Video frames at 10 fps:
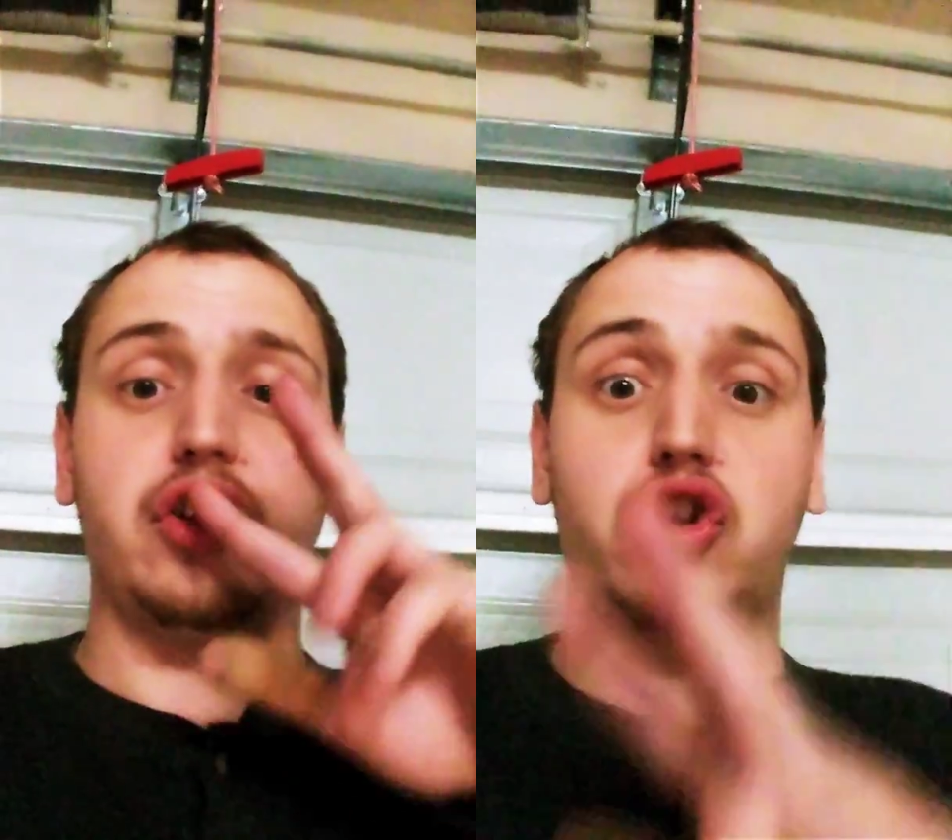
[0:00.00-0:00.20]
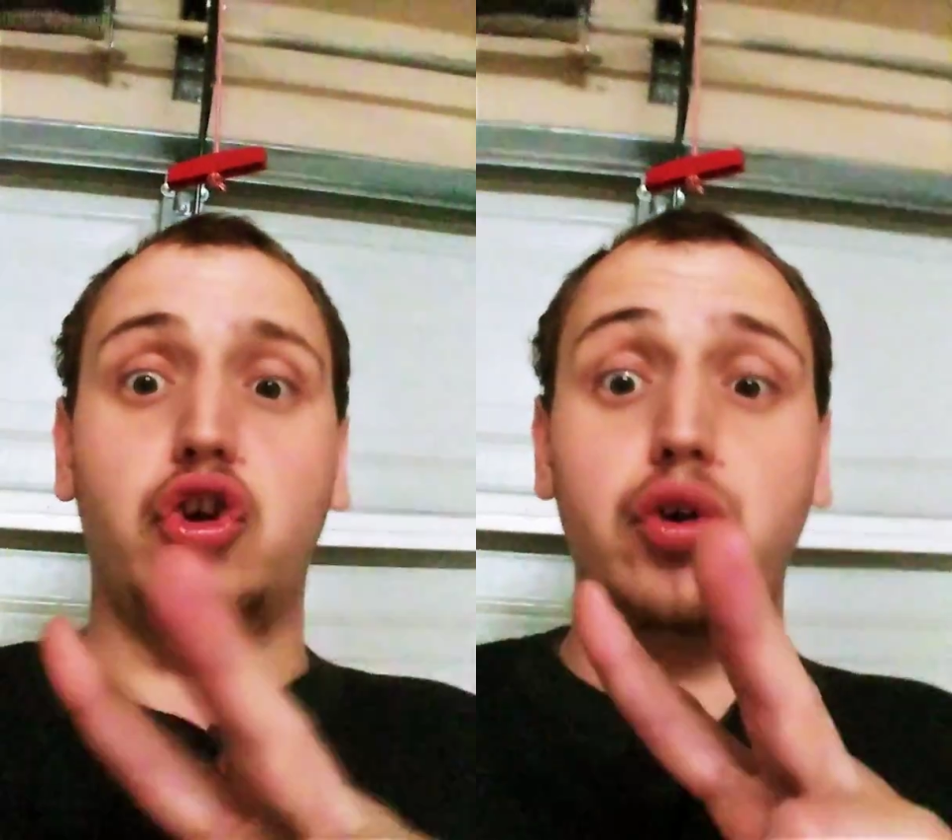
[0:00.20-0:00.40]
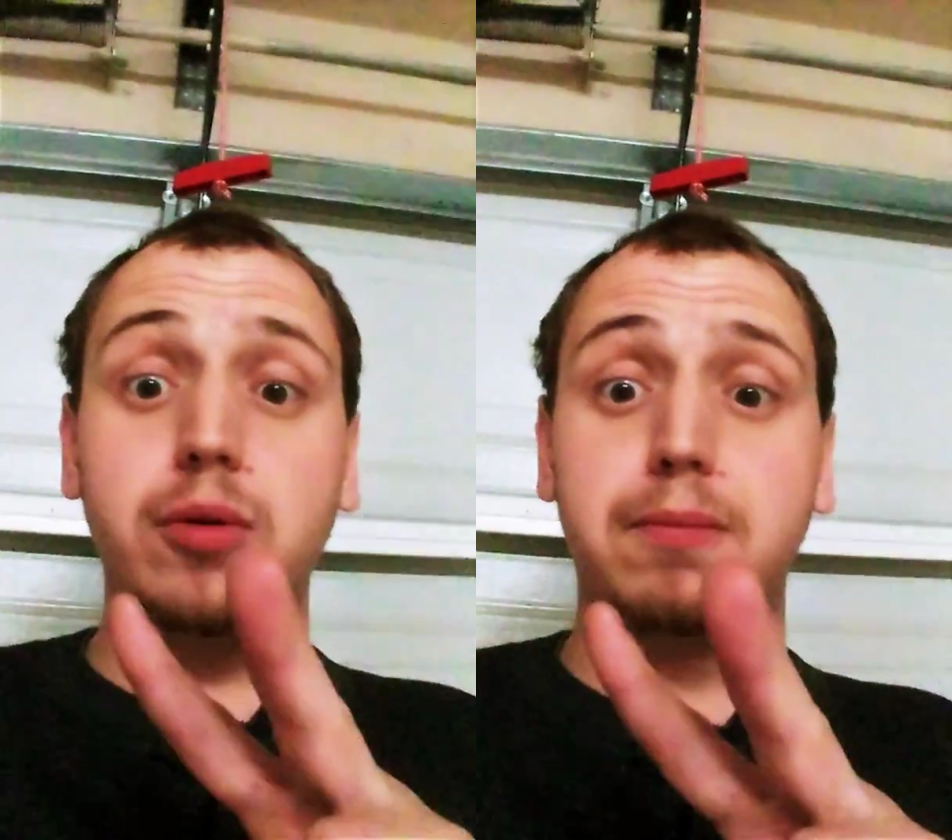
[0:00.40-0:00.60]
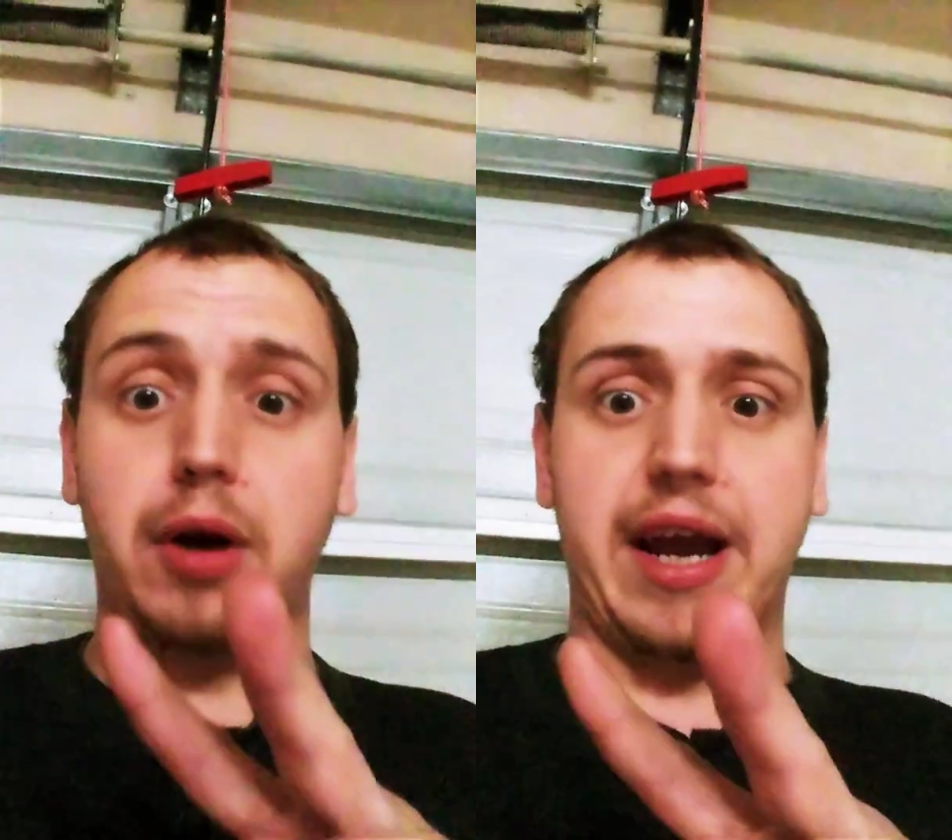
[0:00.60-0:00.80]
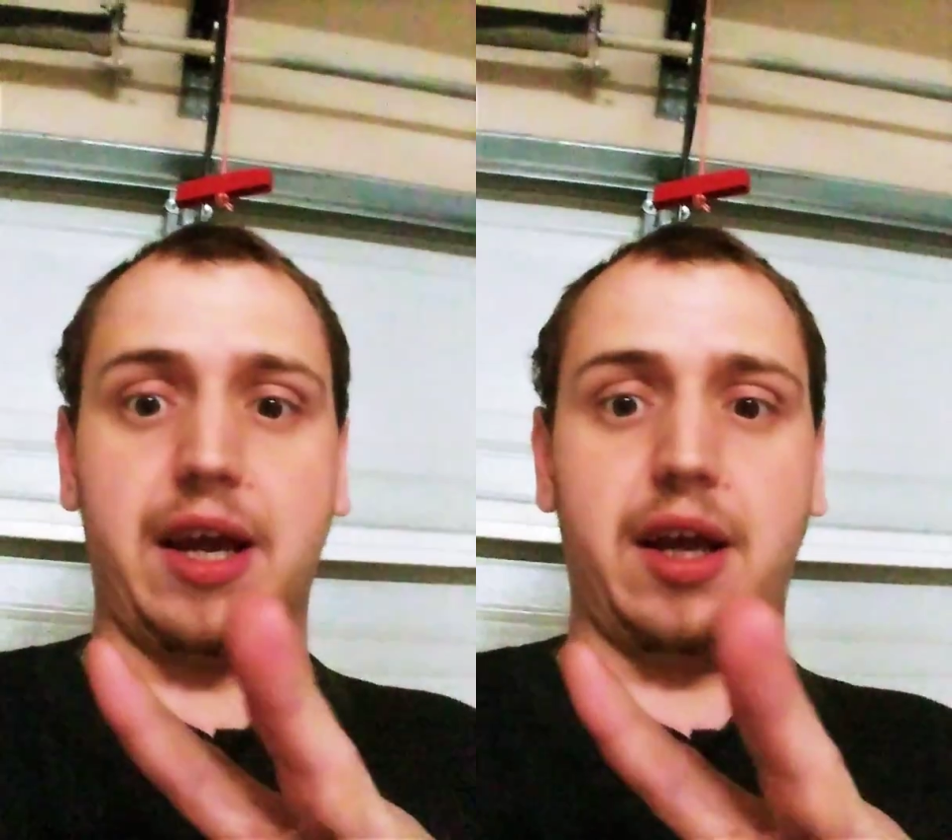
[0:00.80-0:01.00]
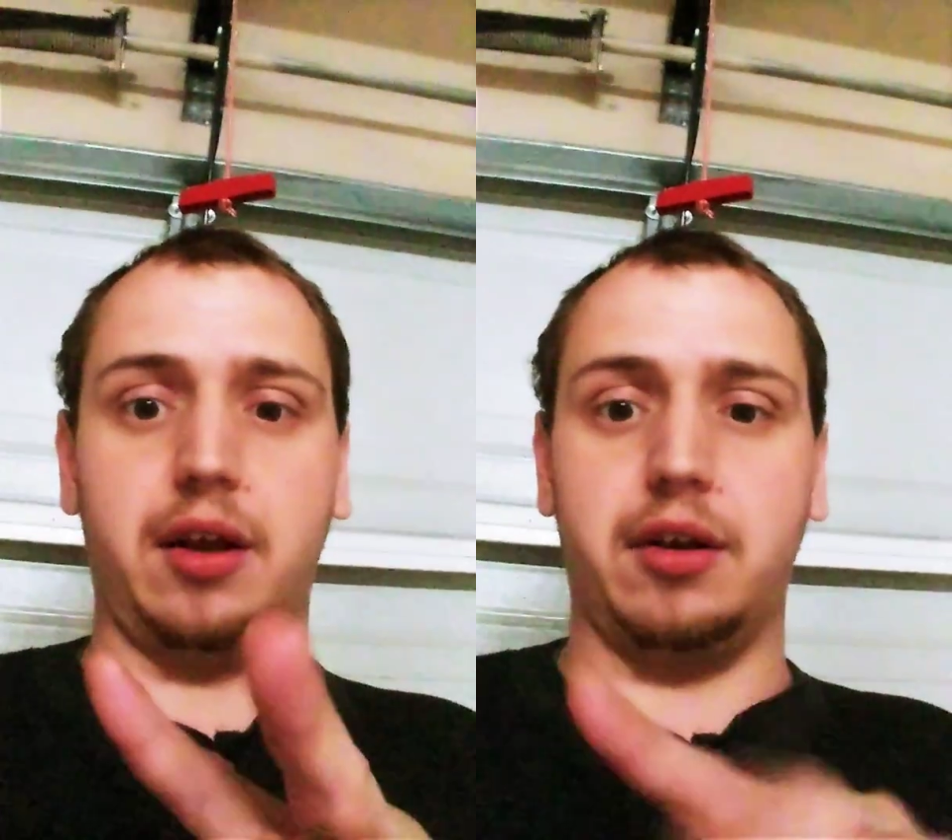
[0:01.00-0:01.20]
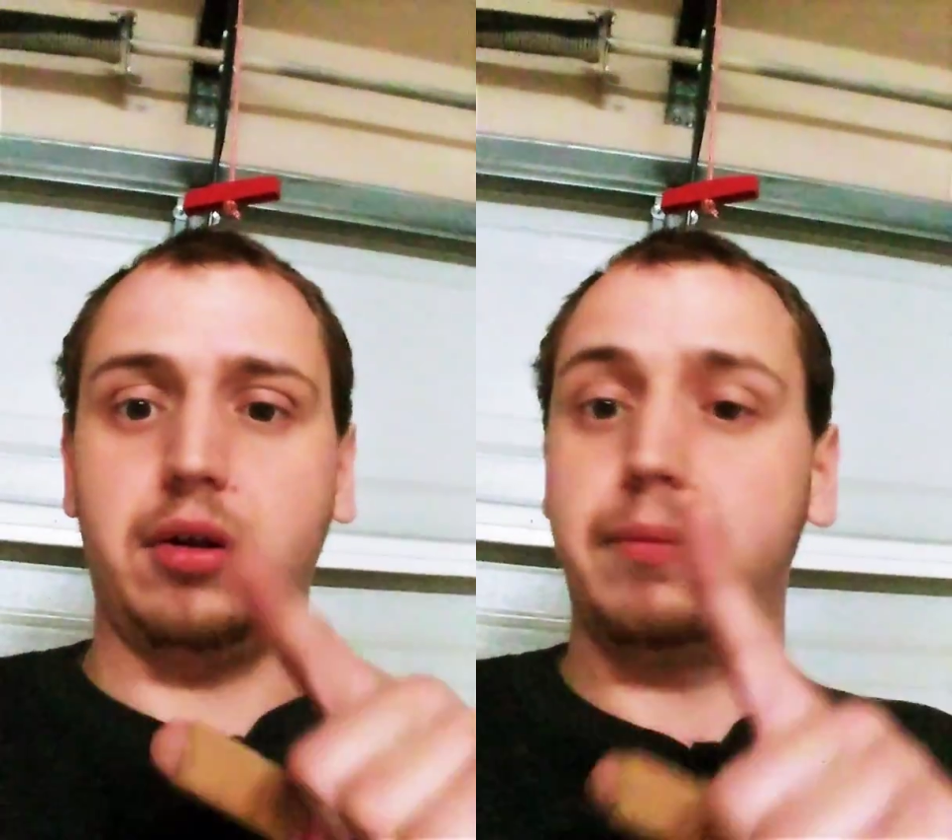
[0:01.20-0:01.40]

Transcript: two brackets,